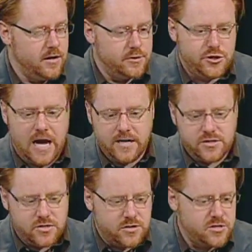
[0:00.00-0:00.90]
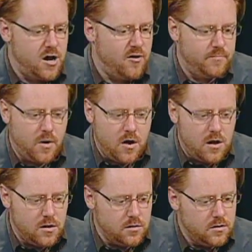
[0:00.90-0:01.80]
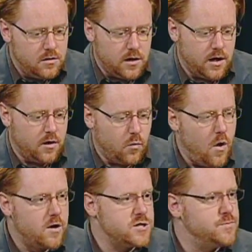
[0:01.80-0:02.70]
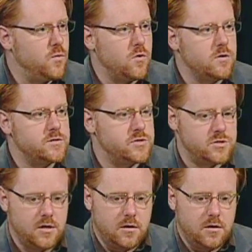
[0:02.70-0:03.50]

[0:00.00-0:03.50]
Chess, softball, water sports,